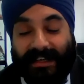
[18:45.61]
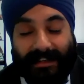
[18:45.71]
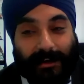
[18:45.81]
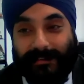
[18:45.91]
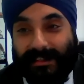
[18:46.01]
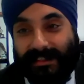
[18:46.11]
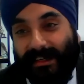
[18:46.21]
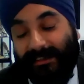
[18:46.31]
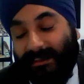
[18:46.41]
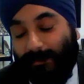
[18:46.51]
And I've just
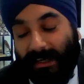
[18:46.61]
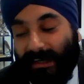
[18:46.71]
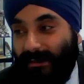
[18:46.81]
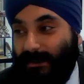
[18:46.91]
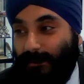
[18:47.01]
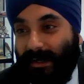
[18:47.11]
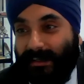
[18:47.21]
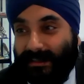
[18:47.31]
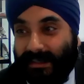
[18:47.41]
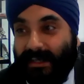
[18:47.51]
learnt to play this way,
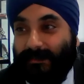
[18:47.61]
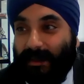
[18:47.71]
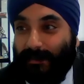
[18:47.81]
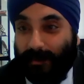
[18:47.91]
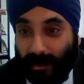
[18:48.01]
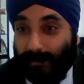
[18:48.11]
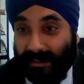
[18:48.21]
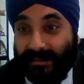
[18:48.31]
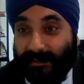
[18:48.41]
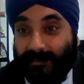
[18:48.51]
to say to people, I'll
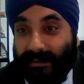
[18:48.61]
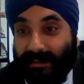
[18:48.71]
listen.